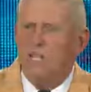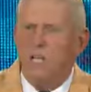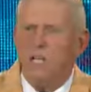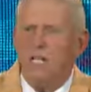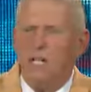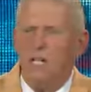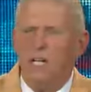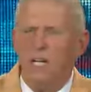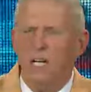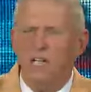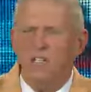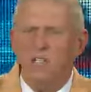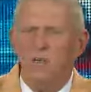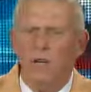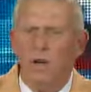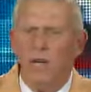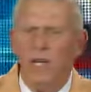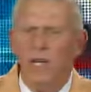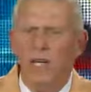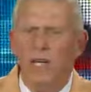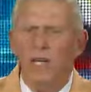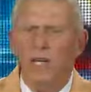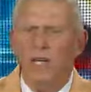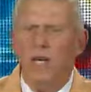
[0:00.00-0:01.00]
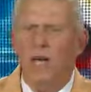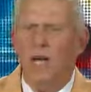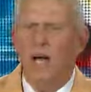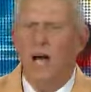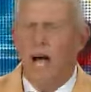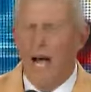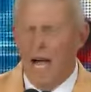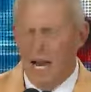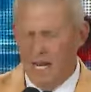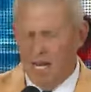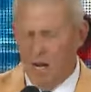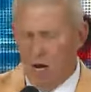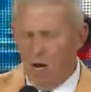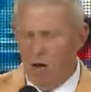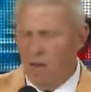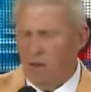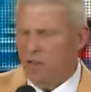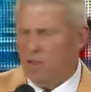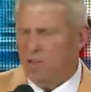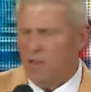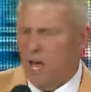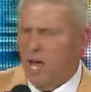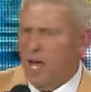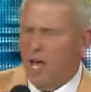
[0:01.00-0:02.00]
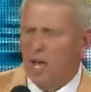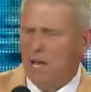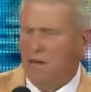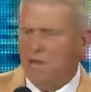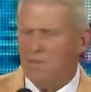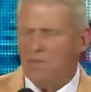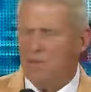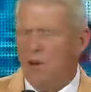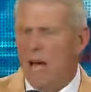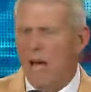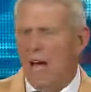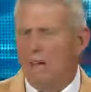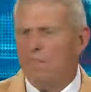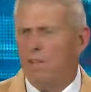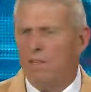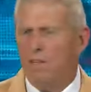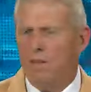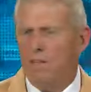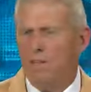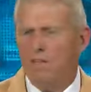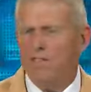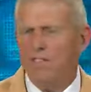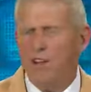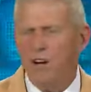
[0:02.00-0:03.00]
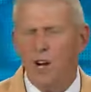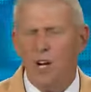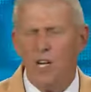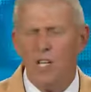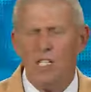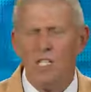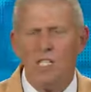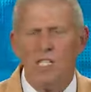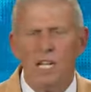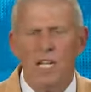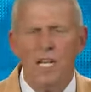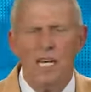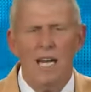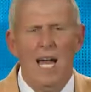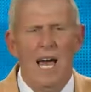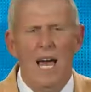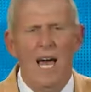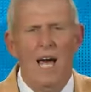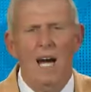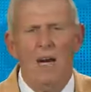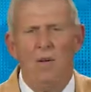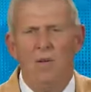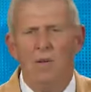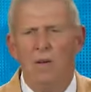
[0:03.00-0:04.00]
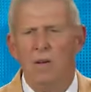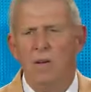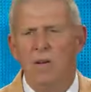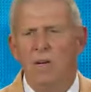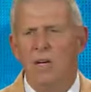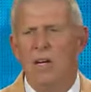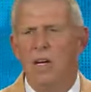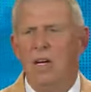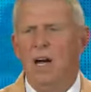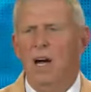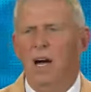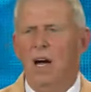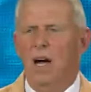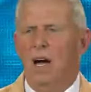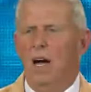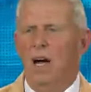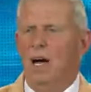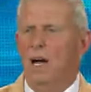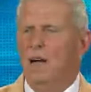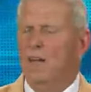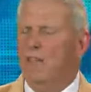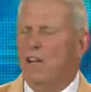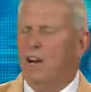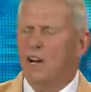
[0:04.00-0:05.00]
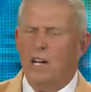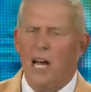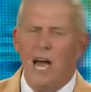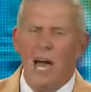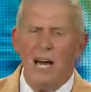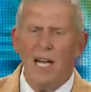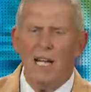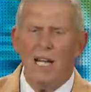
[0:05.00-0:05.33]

of the country, I know that they travel fearlessly now. They're not